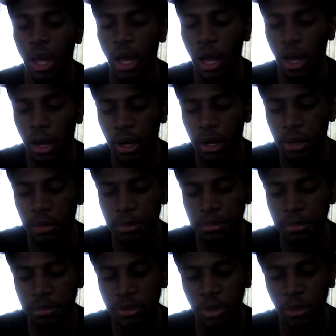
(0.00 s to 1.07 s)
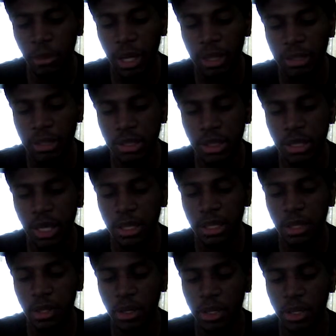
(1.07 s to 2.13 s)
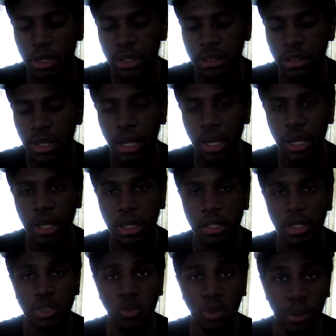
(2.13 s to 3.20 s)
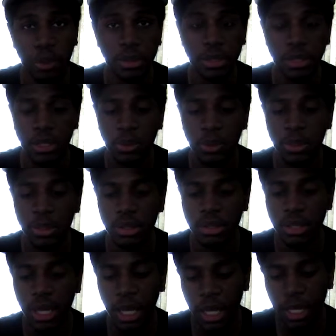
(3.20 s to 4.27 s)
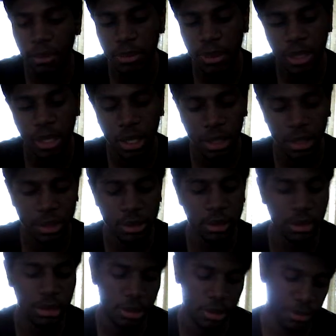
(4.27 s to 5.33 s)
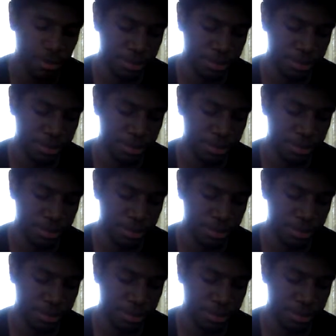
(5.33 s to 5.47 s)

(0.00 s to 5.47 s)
You might see that there is a discrepancy with this game because